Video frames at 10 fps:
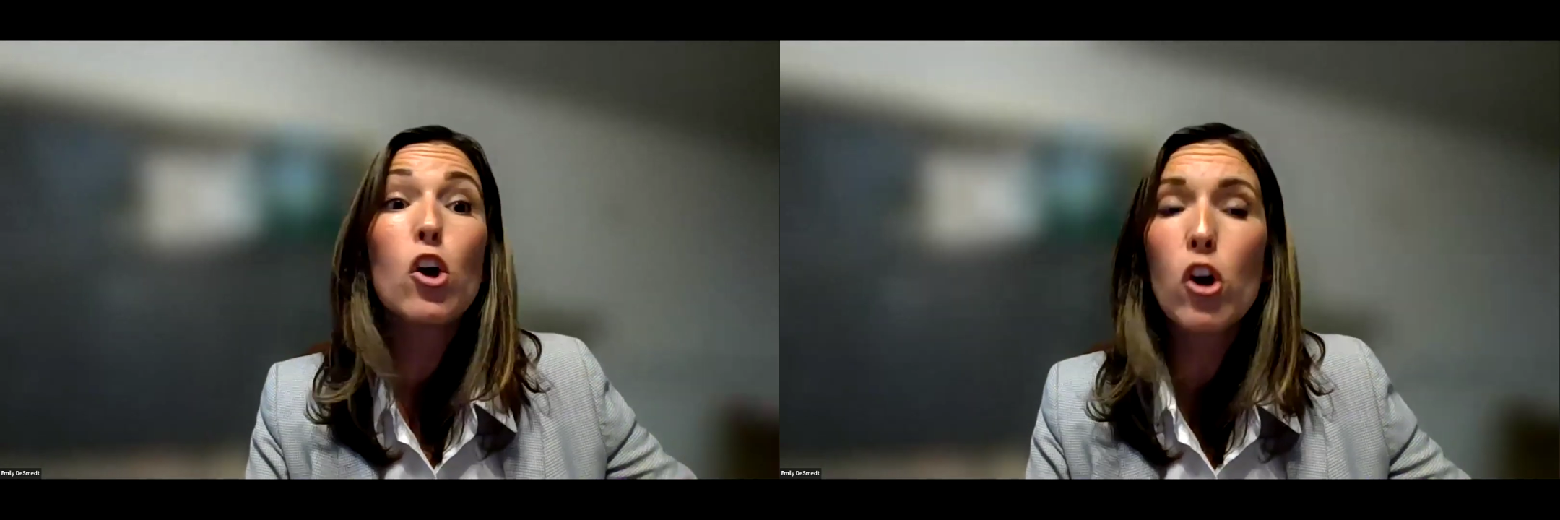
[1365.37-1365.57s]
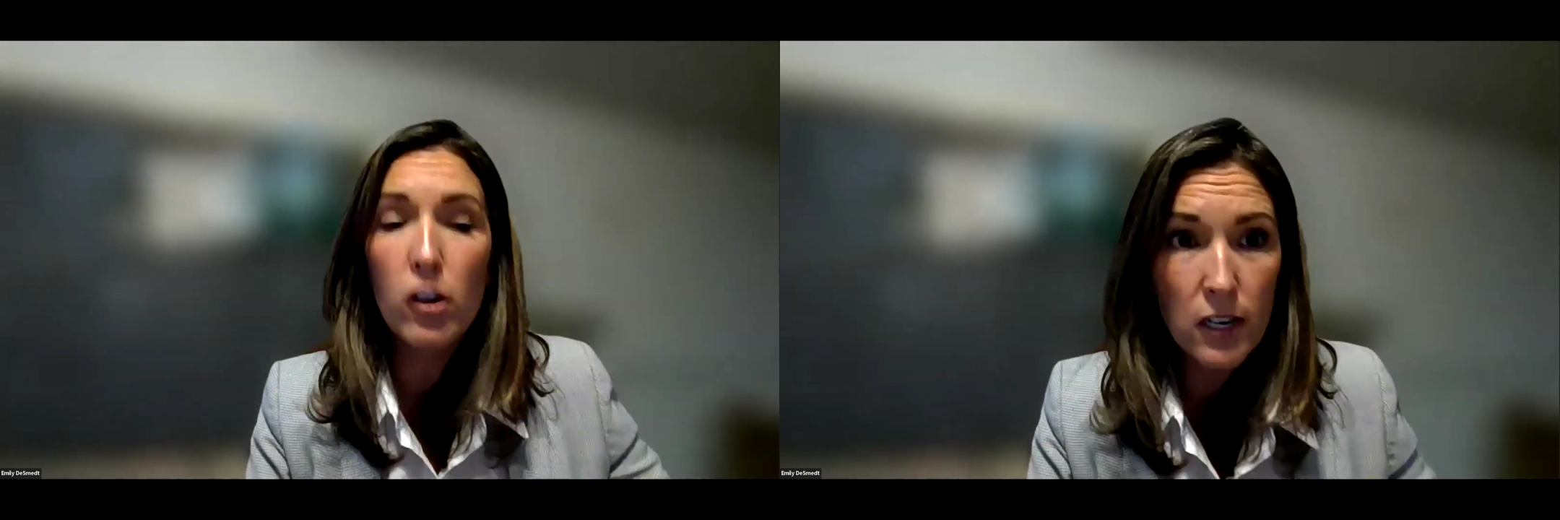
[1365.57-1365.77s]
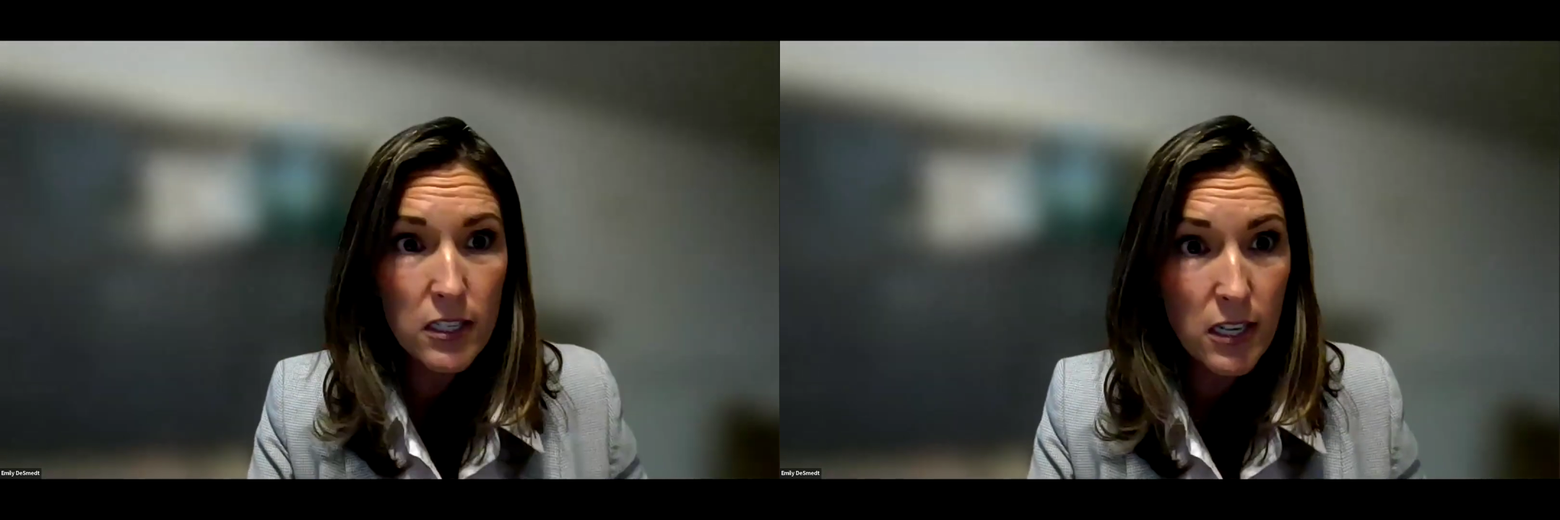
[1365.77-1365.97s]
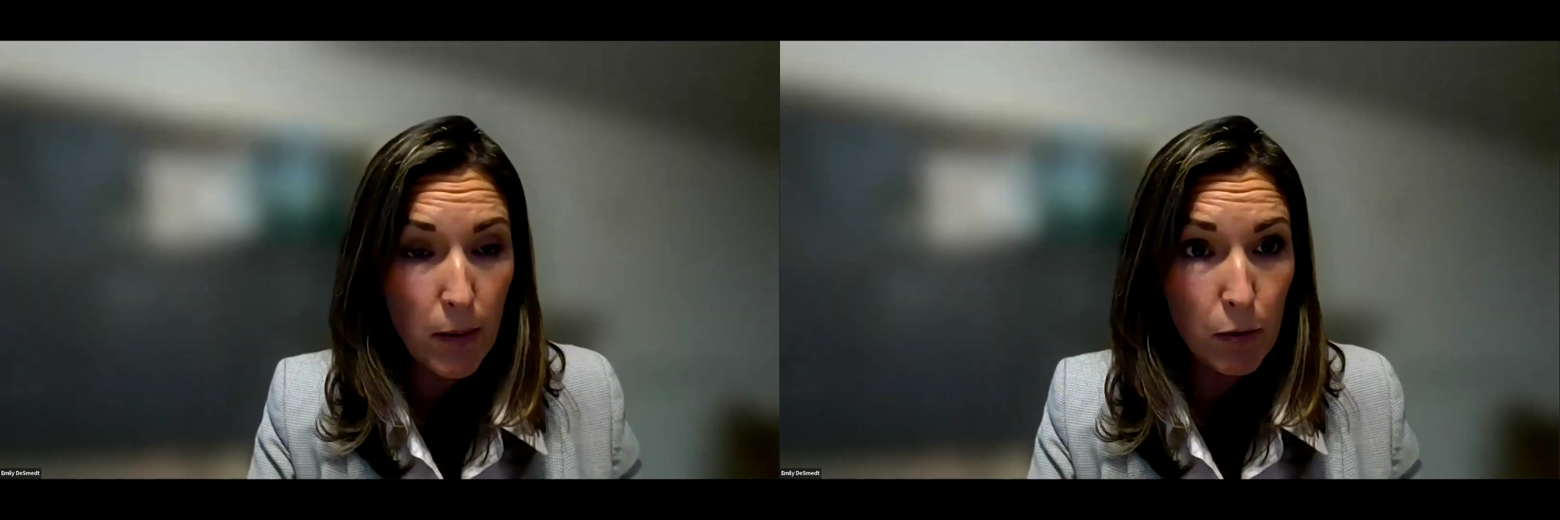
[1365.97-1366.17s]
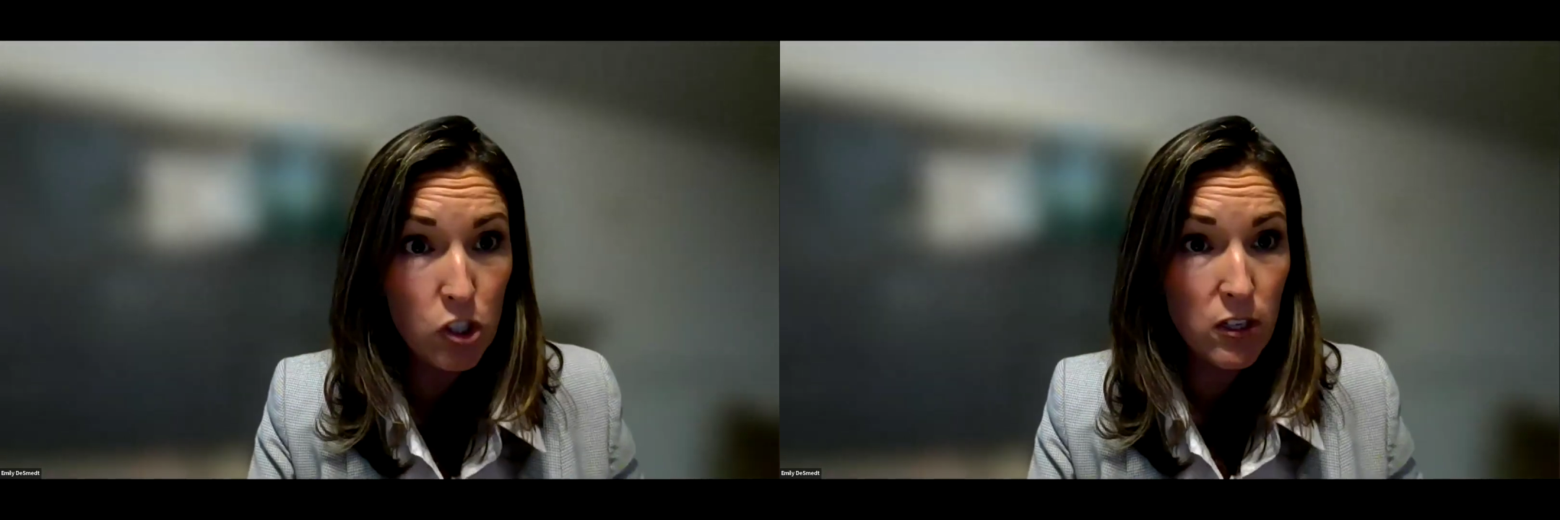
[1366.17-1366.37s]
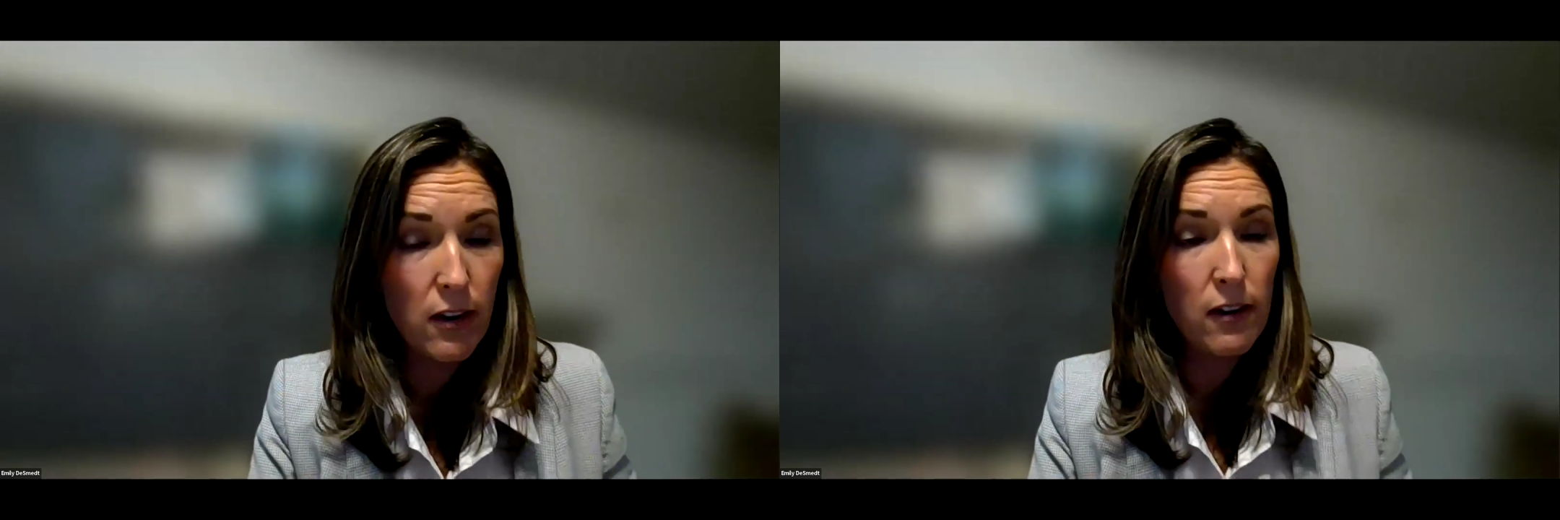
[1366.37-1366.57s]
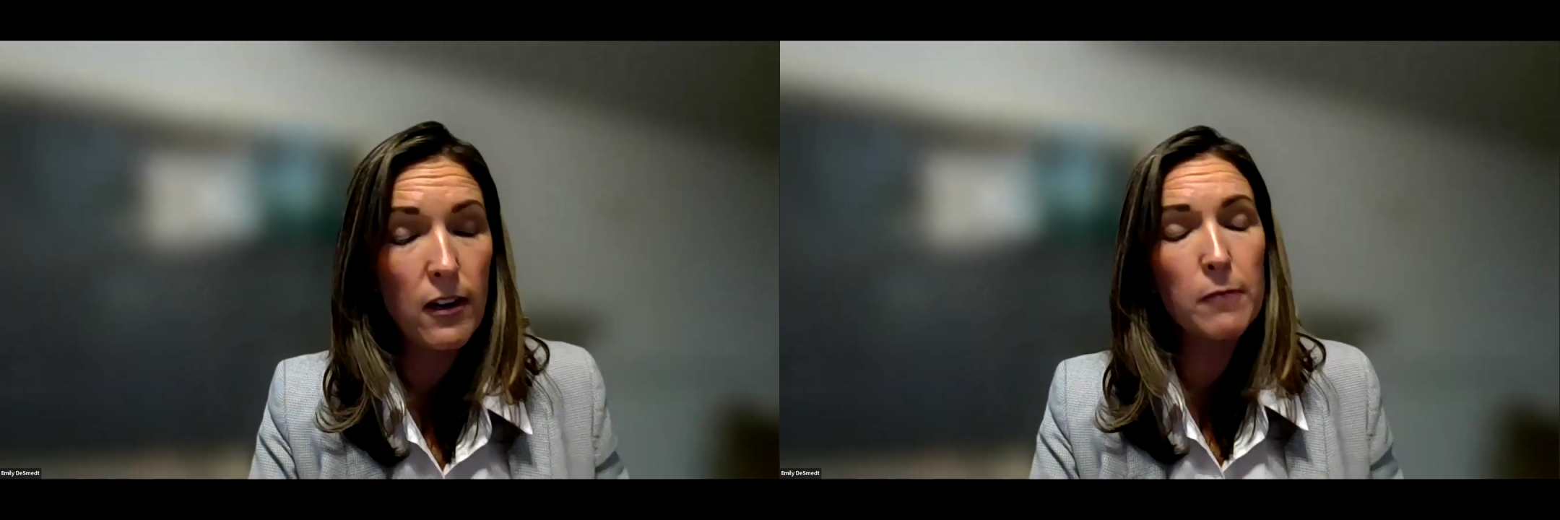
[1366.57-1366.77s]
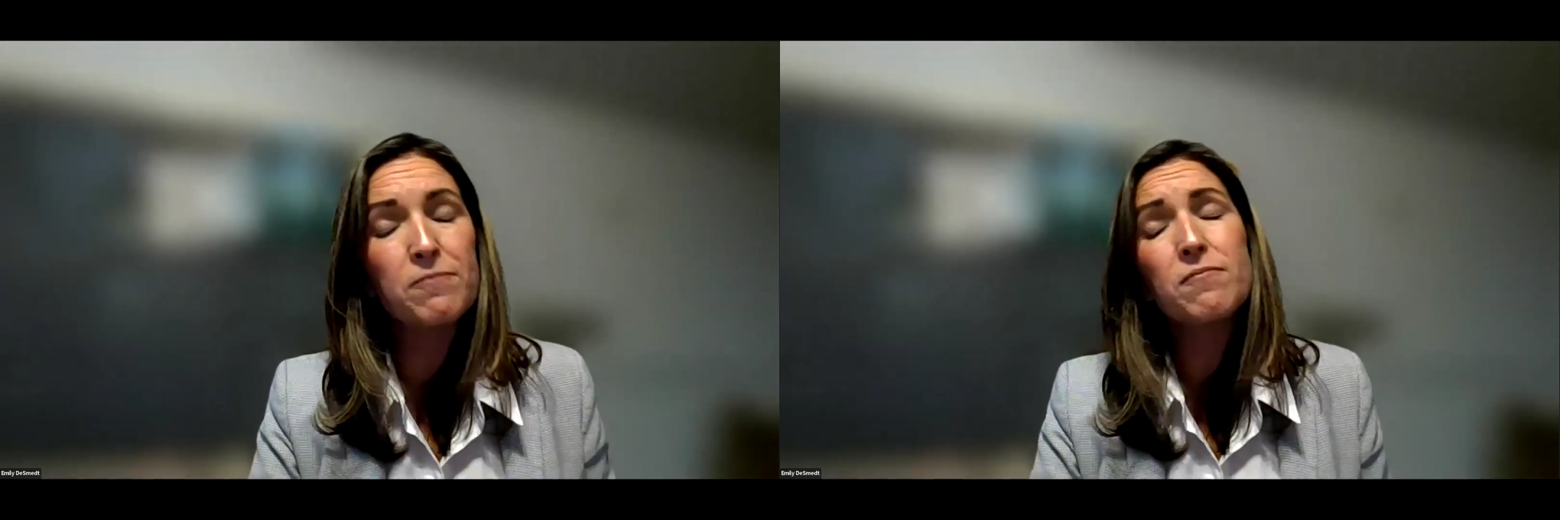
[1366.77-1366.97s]
couldn't establish
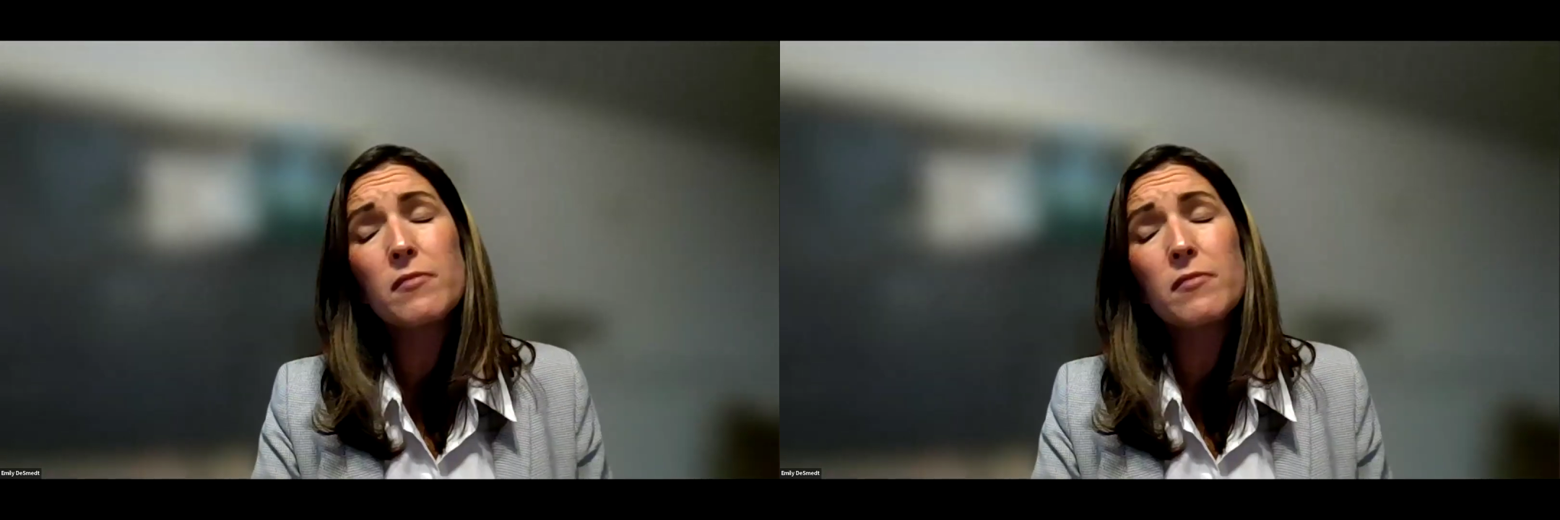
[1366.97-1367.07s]
standing.